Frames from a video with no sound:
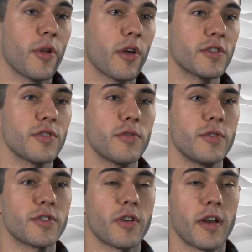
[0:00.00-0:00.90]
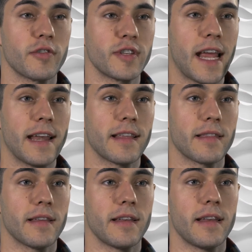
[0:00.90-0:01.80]
But also you start understanding
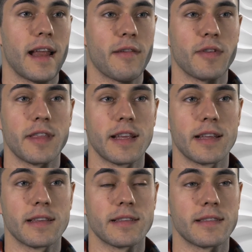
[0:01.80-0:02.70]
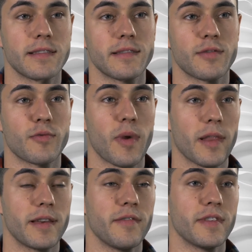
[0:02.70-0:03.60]
that everything's
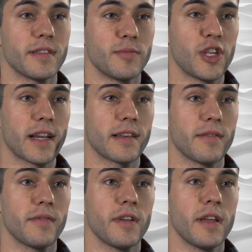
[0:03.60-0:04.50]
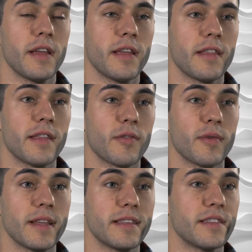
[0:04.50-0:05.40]
relative and subjective.
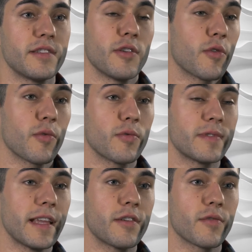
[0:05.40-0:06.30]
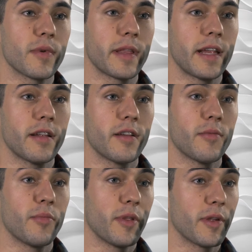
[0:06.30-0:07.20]
There is no center really,
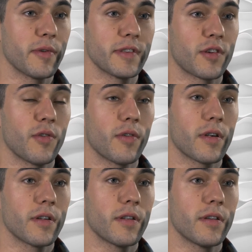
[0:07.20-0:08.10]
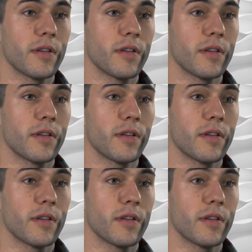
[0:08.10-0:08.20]
but there is a core.